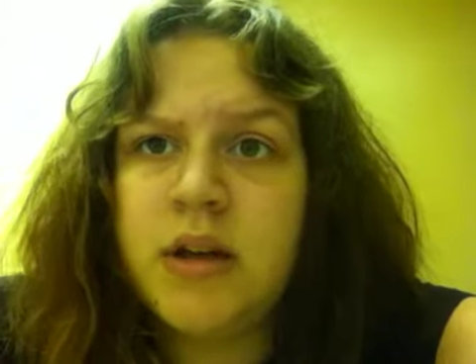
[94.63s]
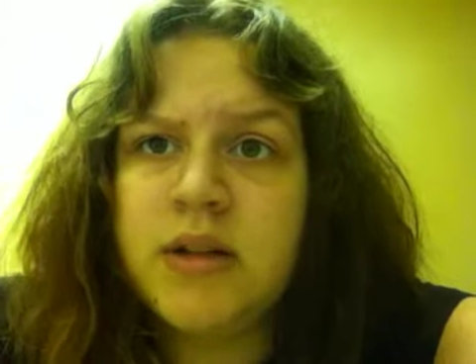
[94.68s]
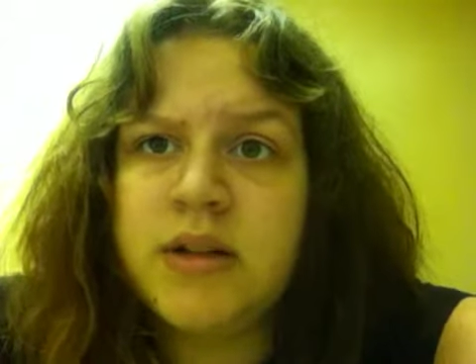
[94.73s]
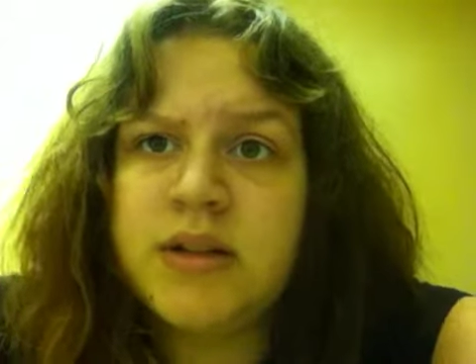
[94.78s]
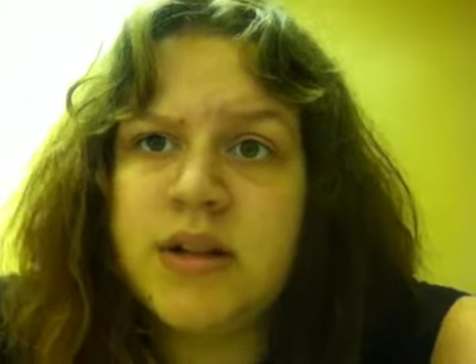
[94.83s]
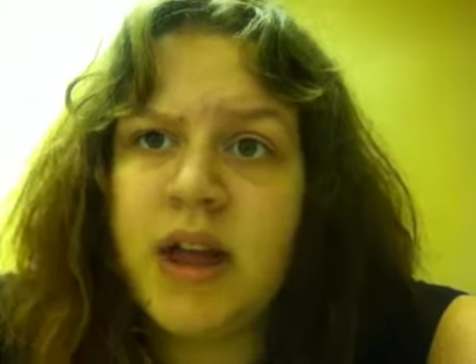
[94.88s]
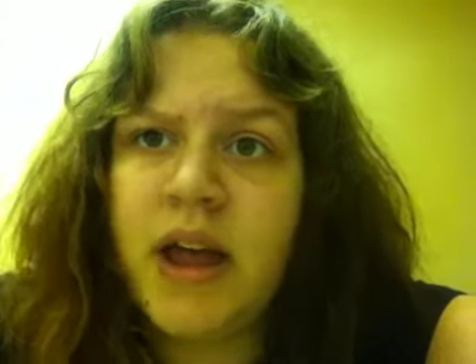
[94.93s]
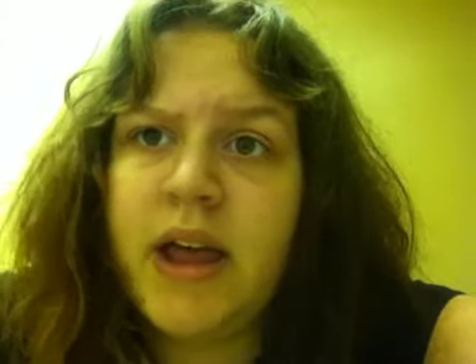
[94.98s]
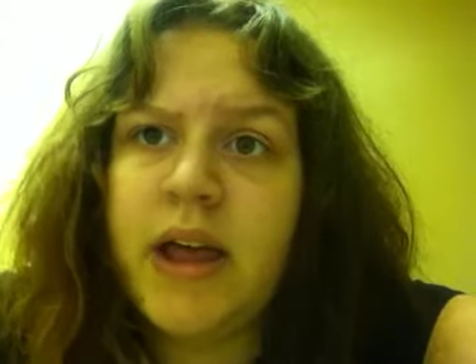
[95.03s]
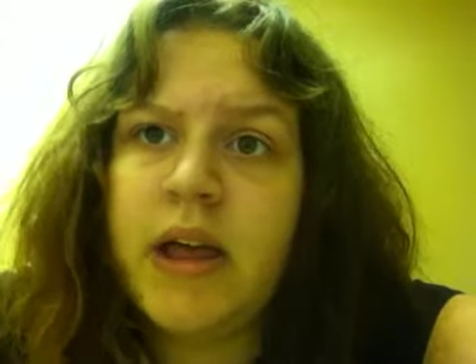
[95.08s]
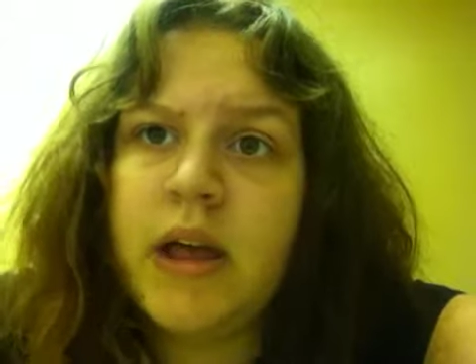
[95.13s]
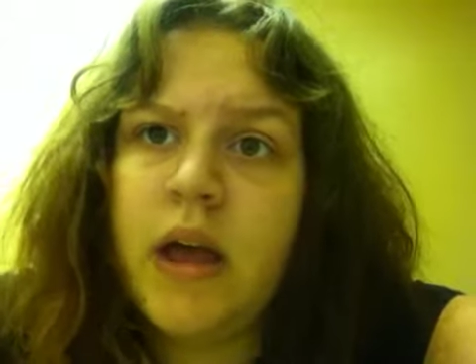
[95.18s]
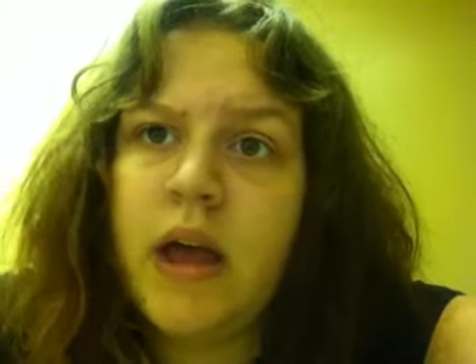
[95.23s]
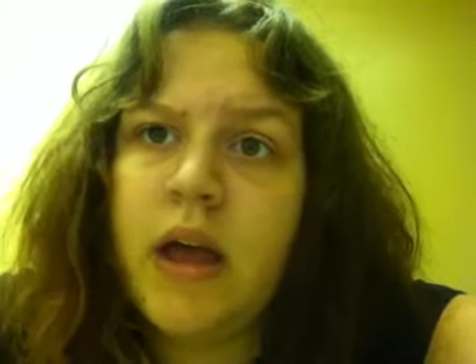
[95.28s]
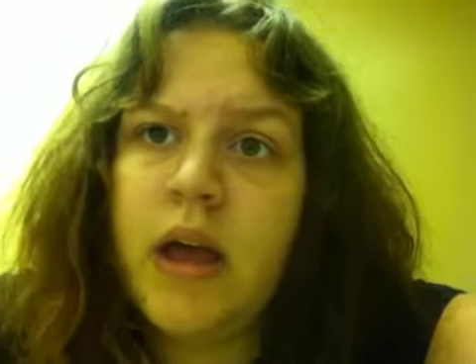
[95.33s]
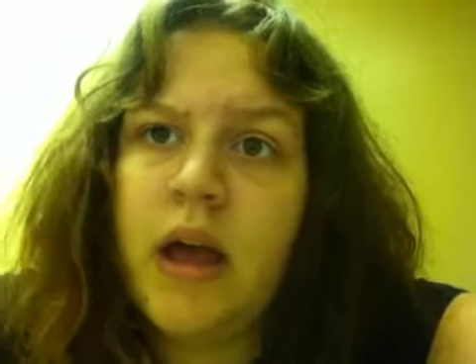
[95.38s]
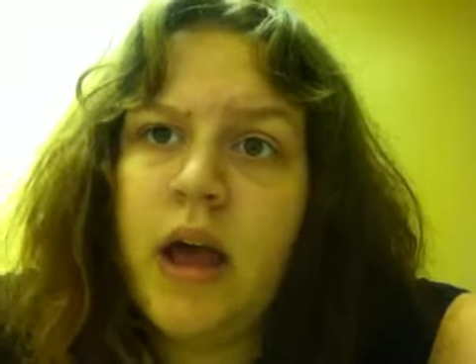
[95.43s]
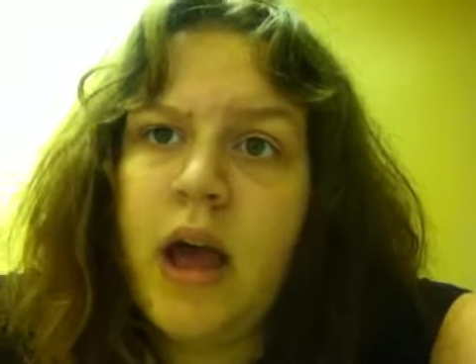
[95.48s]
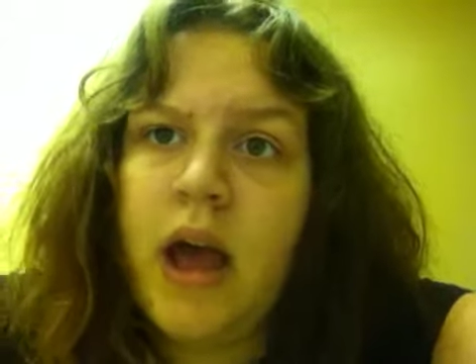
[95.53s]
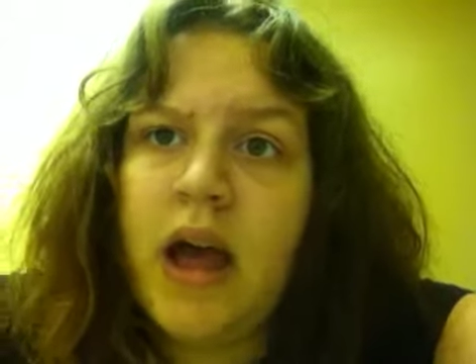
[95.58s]
slight
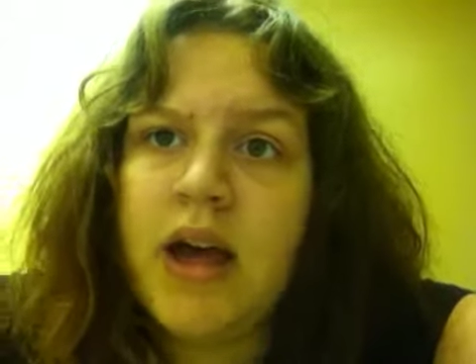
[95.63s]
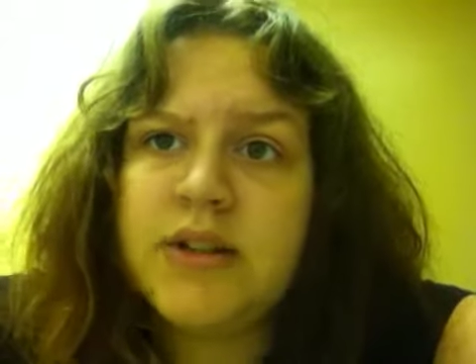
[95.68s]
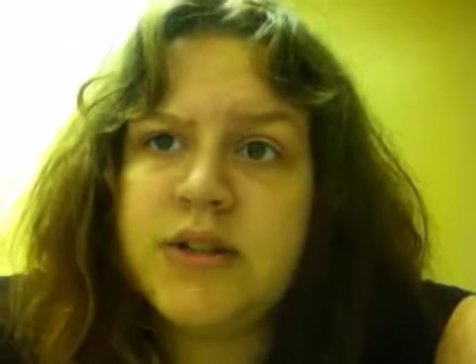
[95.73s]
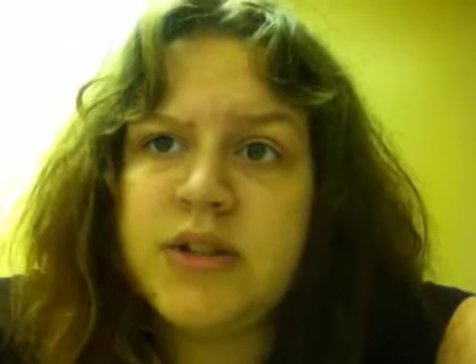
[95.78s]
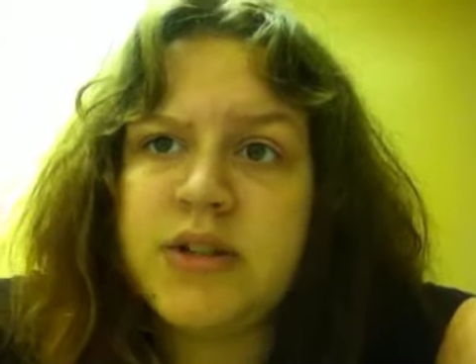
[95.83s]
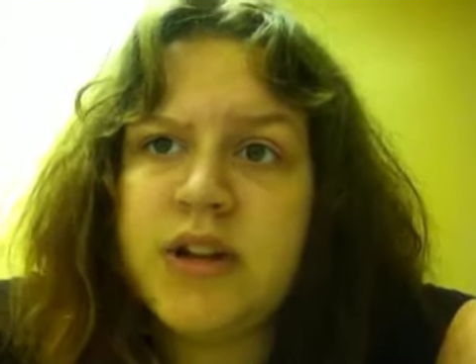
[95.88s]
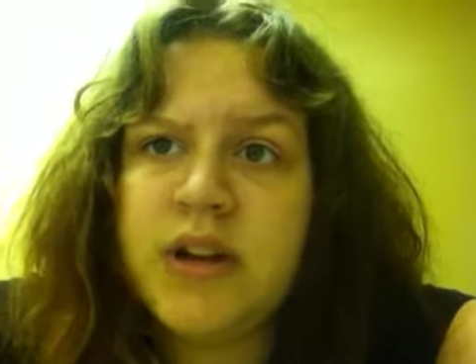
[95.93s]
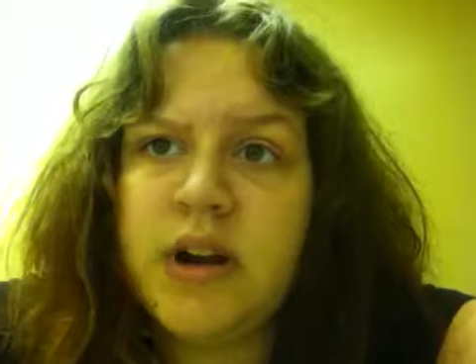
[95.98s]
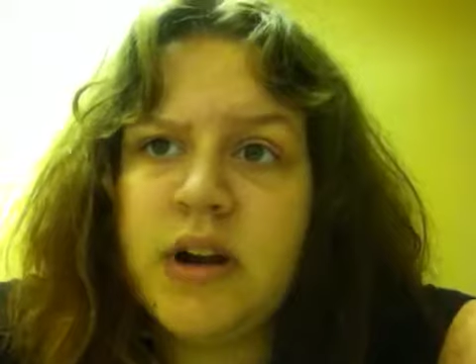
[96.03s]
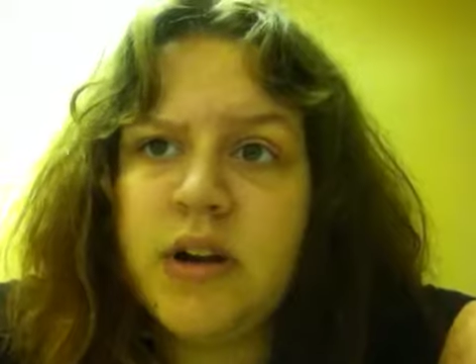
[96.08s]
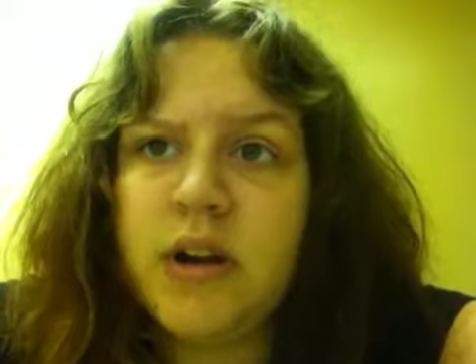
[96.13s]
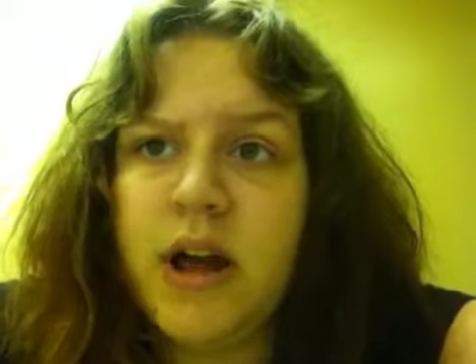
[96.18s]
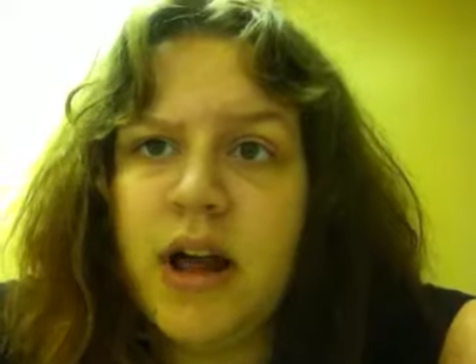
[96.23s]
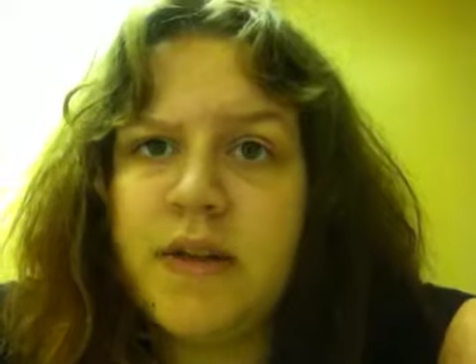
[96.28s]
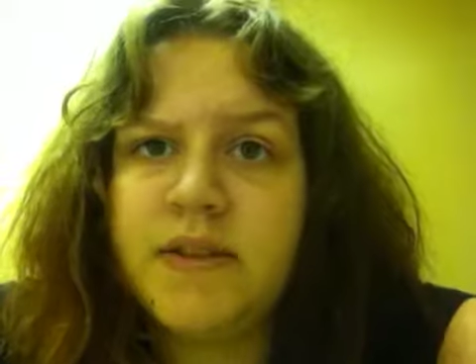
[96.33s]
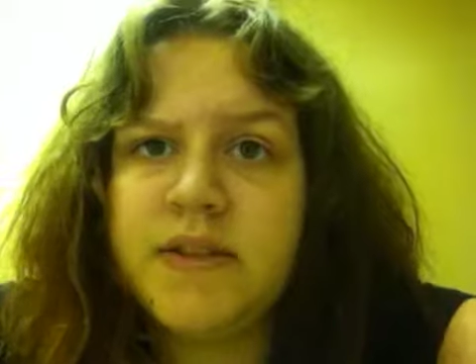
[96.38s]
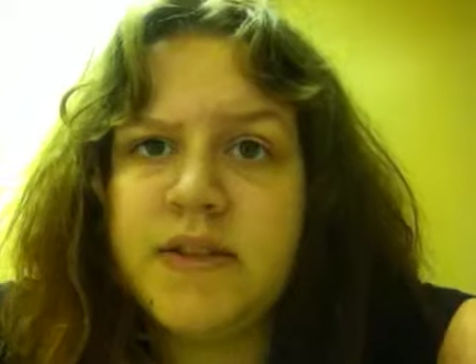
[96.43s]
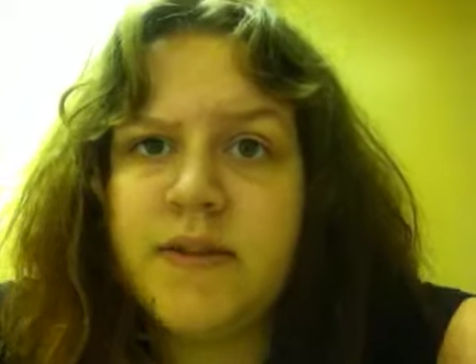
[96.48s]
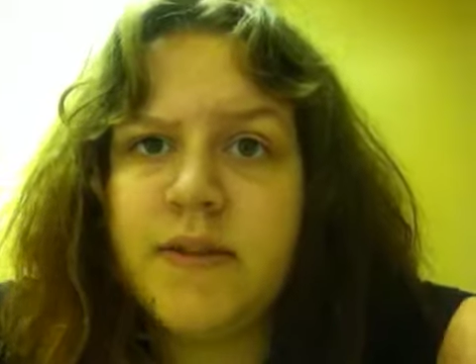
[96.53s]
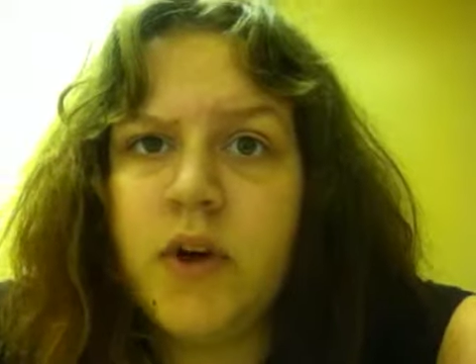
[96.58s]
hazard to aircraft.